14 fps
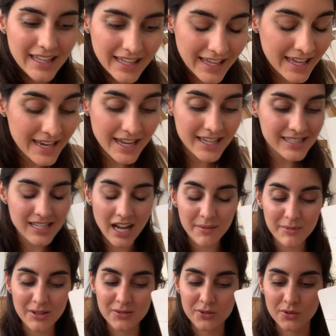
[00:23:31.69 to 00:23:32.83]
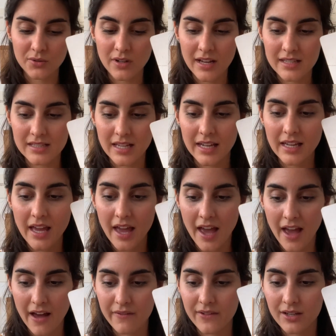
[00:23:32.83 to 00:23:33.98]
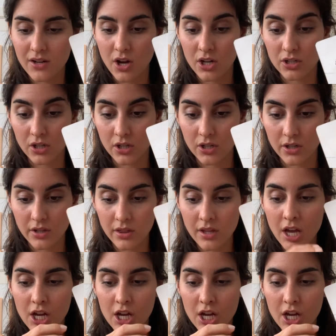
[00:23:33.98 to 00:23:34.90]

It is coming through as like heaven on earth.